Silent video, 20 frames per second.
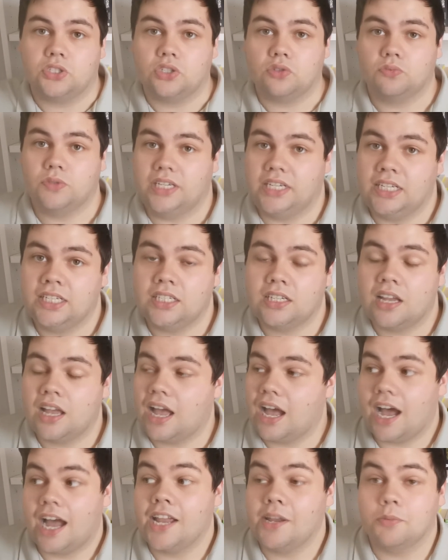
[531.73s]
to read,
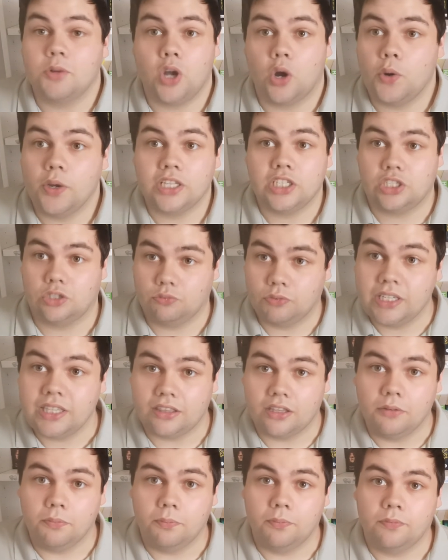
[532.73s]
I am going to read
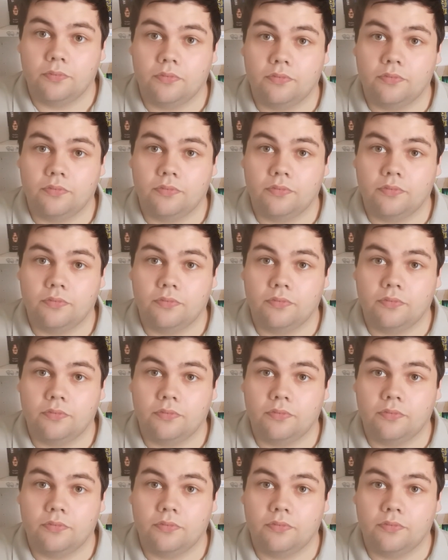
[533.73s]
them.